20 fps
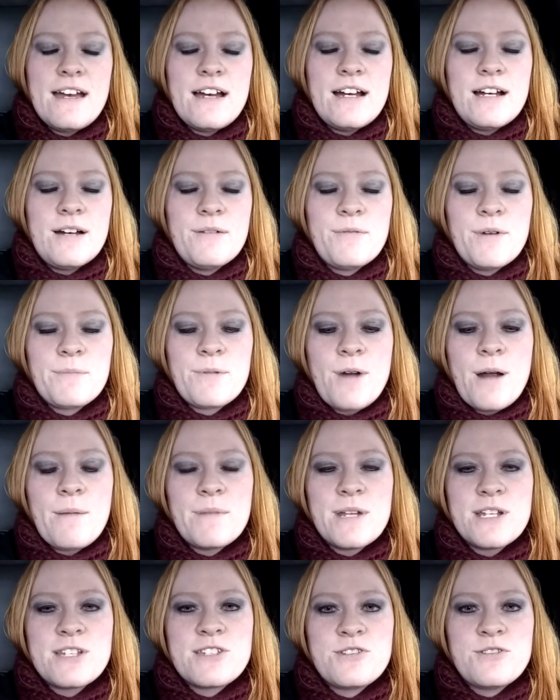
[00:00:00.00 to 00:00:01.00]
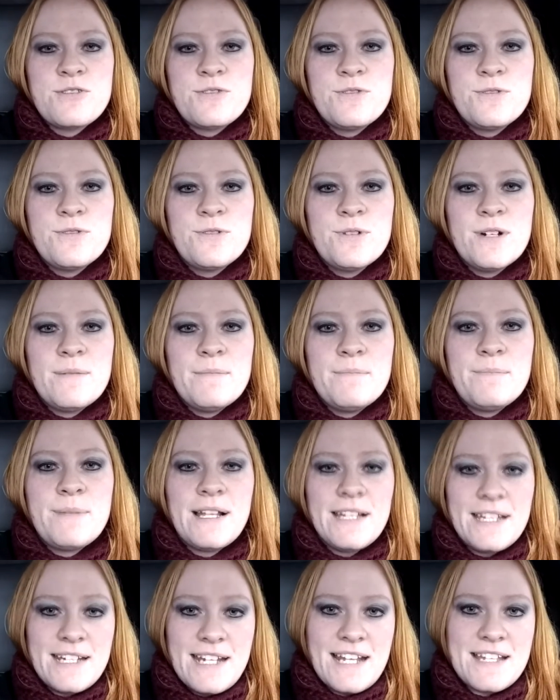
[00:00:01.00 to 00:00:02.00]
What brought me to
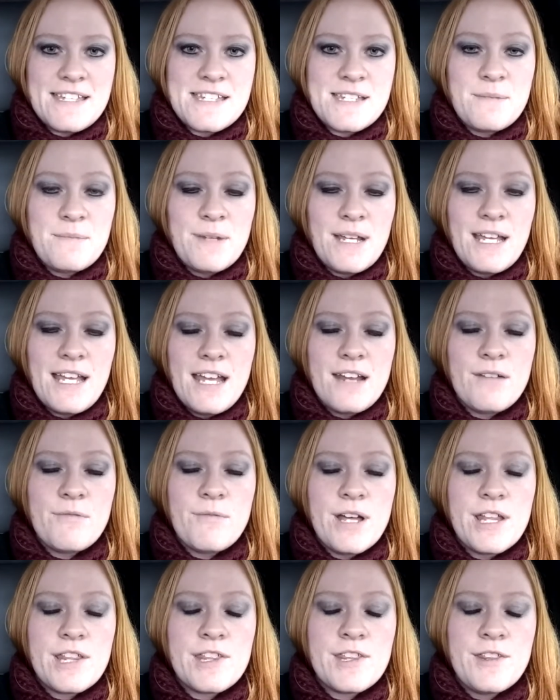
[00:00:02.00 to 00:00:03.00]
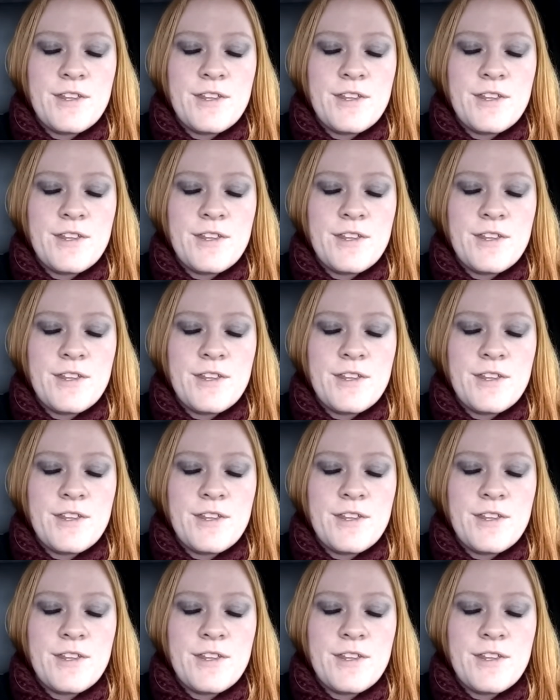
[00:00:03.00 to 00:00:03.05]
belly dance to begin with,